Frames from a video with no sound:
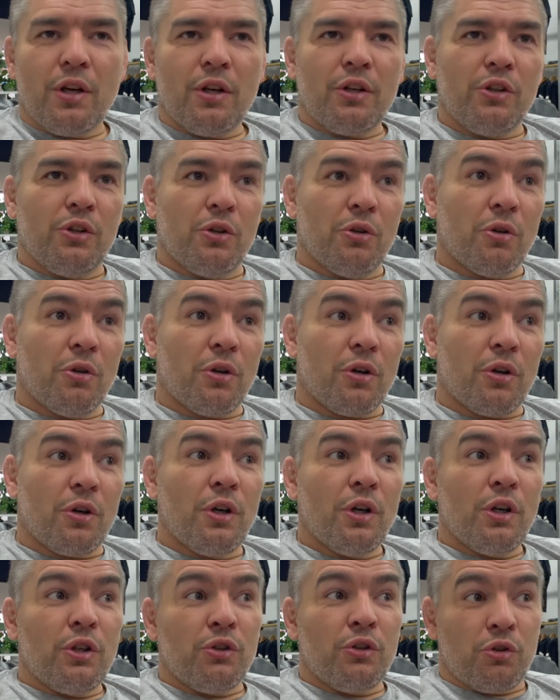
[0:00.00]
You
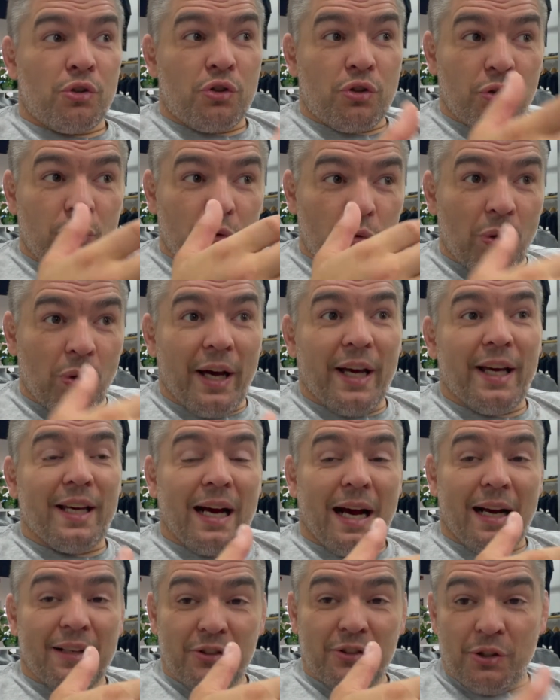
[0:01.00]
should wait
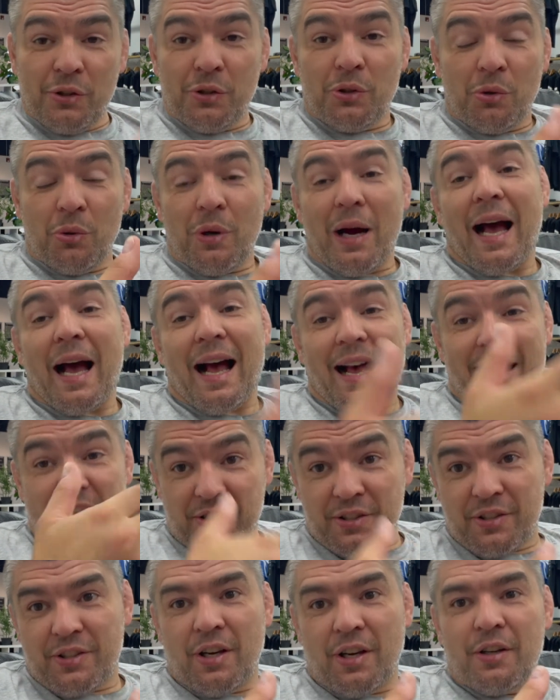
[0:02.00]
until you
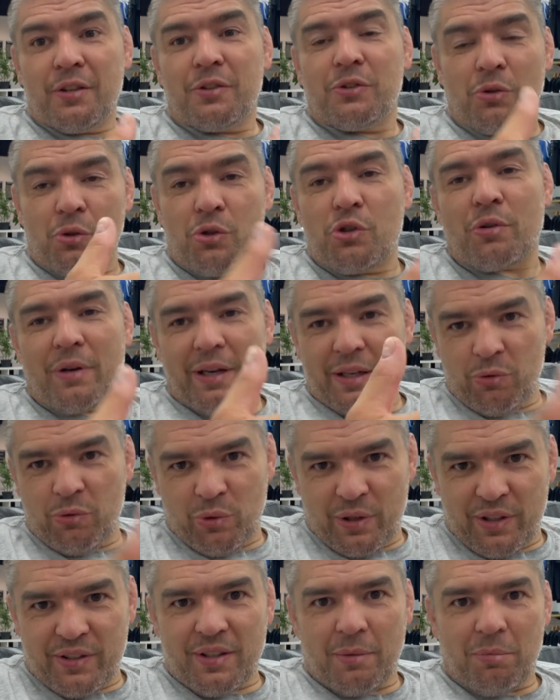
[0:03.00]
asked to train
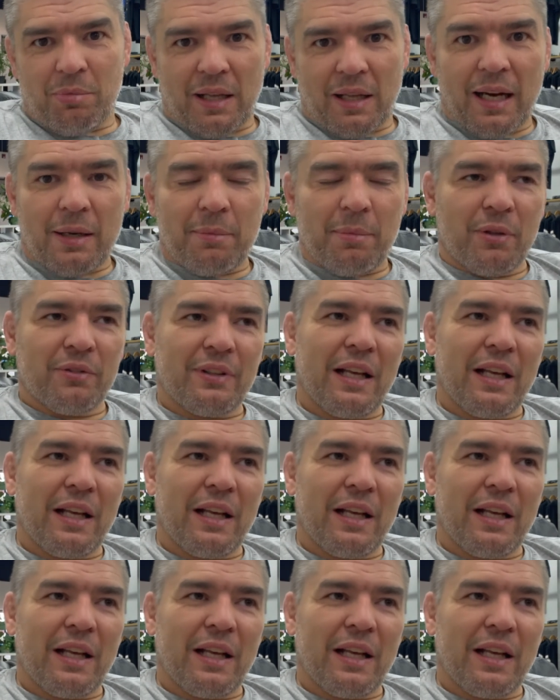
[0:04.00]
with the black belt.